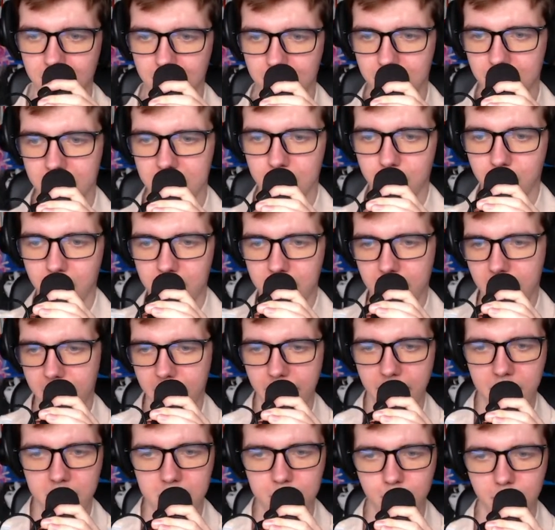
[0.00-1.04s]
Be smart and
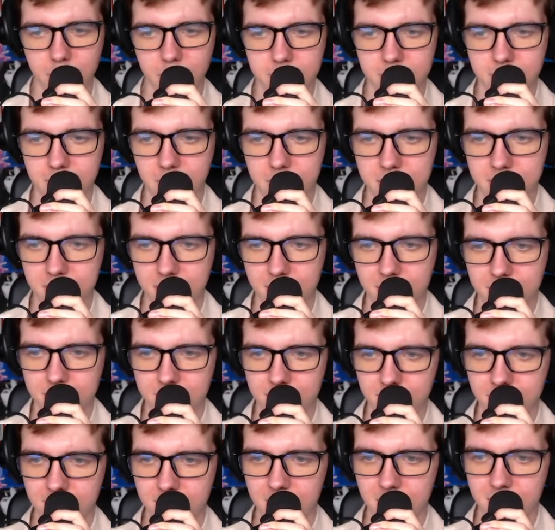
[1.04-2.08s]
act smart. And that's how you do.
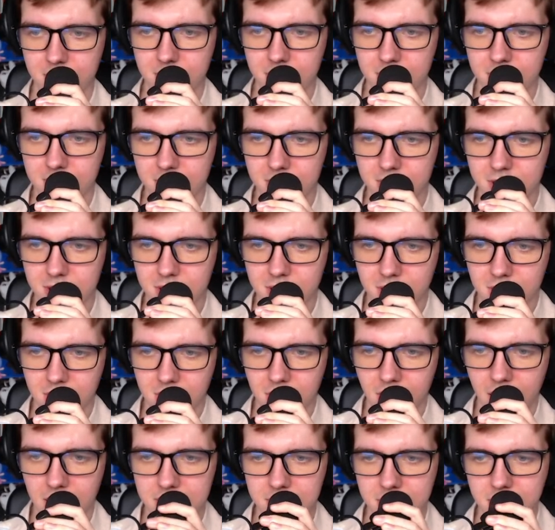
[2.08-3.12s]

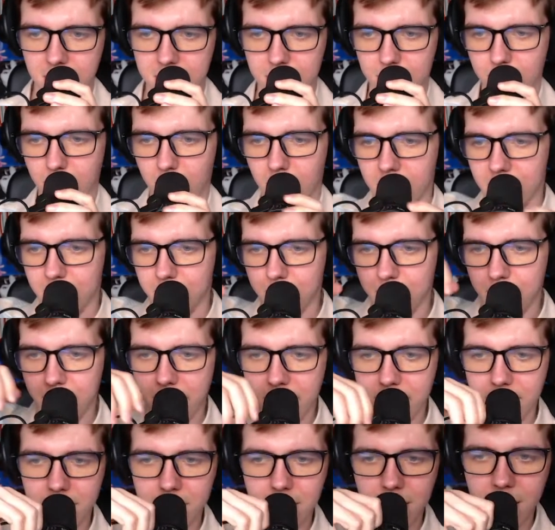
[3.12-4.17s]
I did not troll him
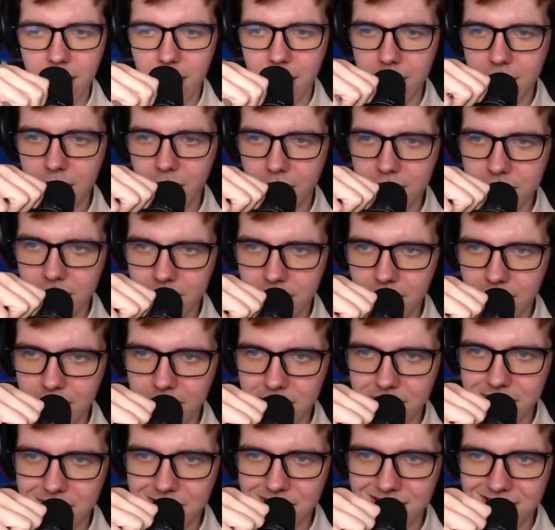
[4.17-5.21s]
back in the day. No, I did
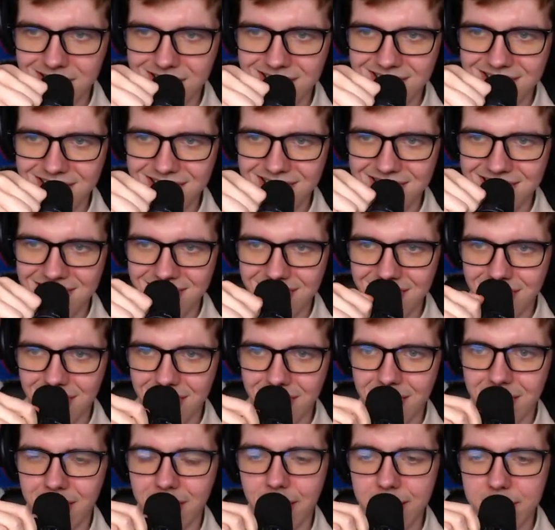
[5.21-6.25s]
not.
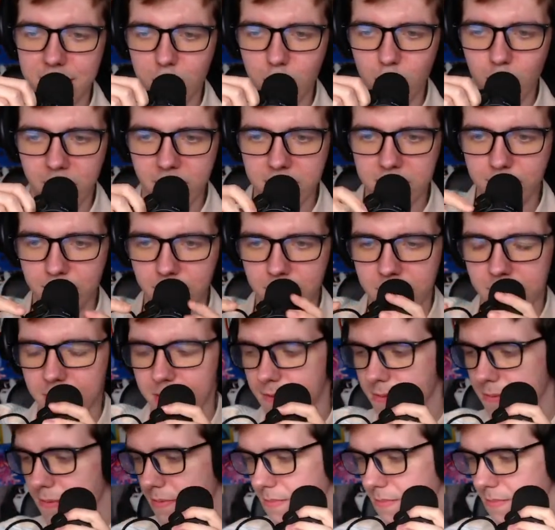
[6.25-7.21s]
Kind of quiet for you.